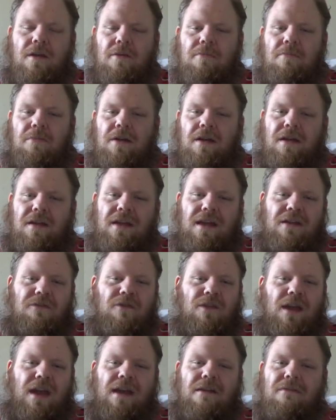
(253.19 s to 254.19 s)
But yeah,
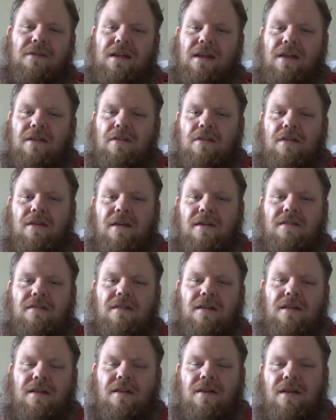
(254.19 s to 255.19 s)
if you have any other thoughts
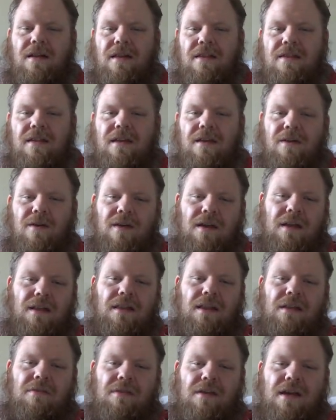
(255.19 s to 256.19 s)
on it or anything, go ahead
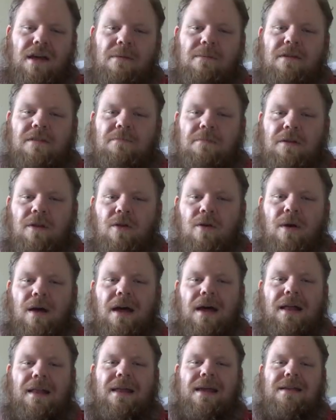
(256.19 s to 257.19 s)
and leave the comments below. I'll
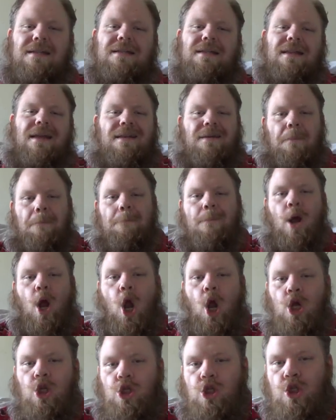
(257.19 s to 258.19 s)
holla at you later.
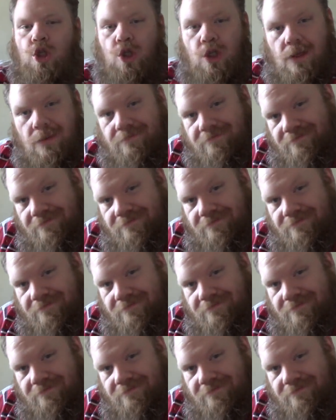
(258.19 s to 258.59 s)
Peace.